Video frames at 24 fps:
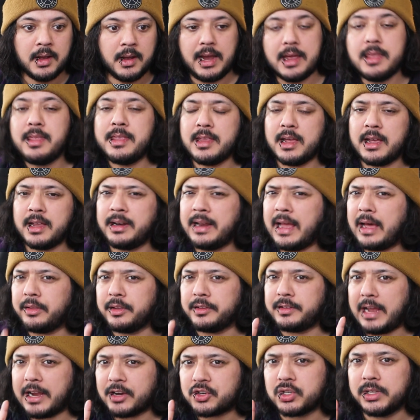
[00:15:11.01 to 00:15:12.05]
And now
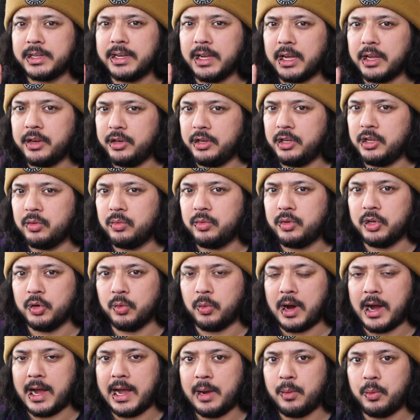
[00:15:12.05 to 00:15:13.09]
there's actually a new
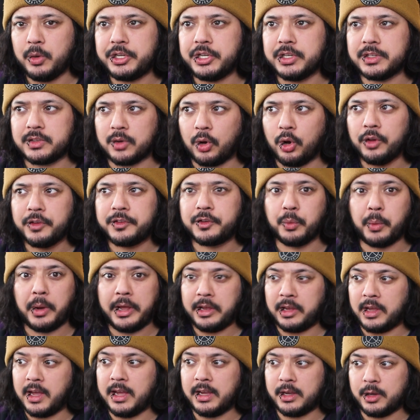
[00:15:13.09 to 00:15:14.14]
UI, which is also
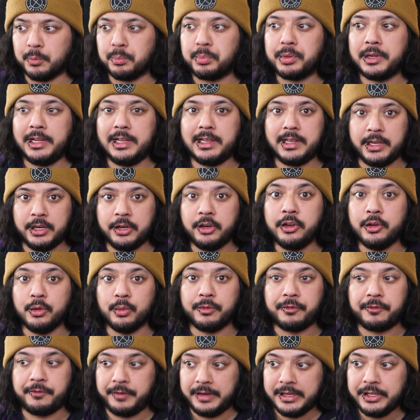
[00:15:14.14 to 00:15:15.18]
a completely new
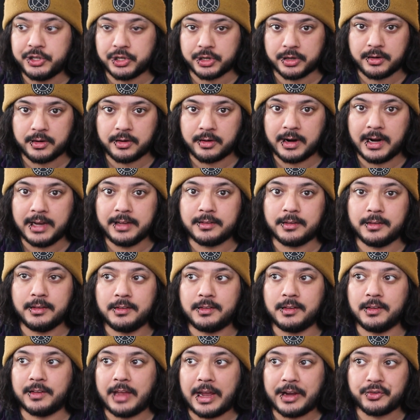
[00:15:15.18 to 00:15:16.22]
feature, all right? So
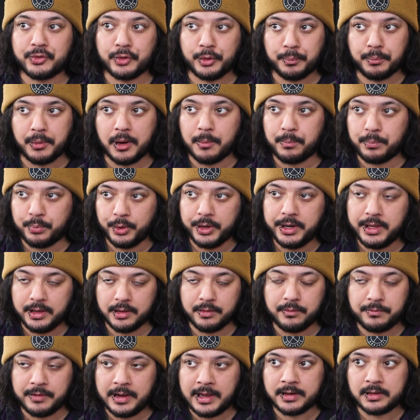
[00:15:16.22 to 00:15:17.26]
this is actually a pretty
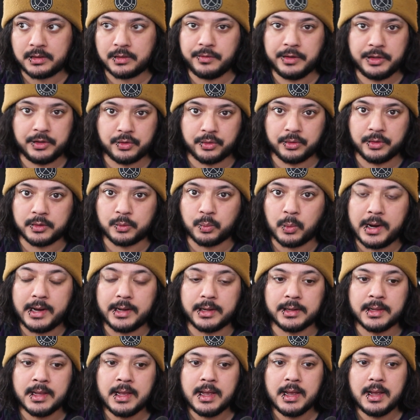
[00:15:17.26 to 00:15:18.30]
advanced feature as
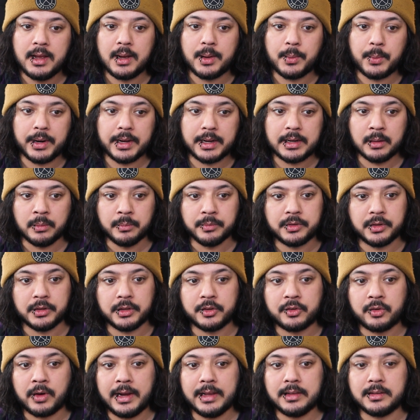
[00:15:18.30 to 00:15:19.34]
well when it comes to
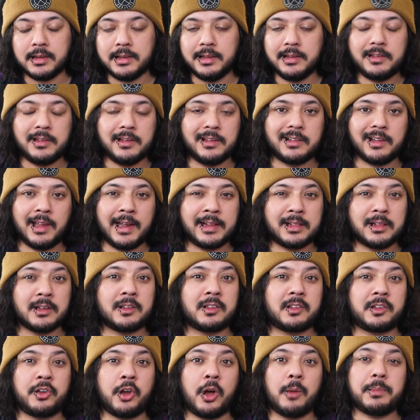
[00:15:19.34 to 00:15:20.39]
the trains, and this is like the
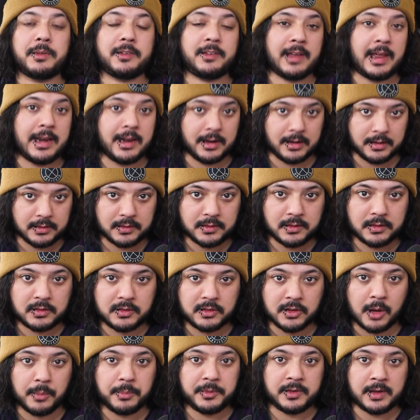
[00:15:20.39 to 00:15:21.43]
stop
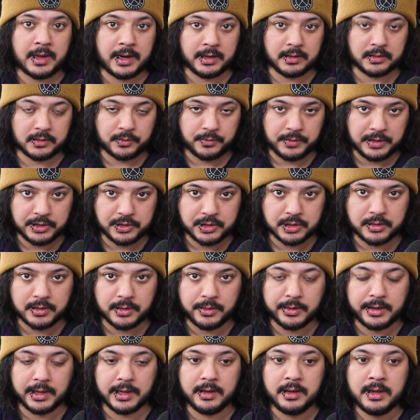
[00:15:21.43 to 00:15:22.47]
settings feature,
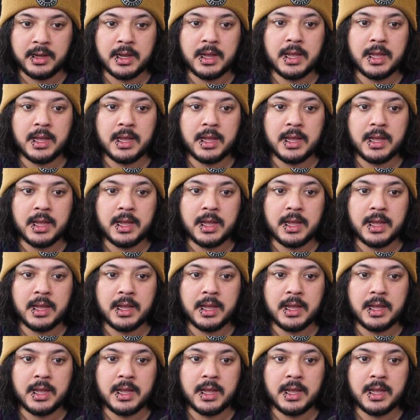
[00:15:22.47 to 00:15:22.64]
okay?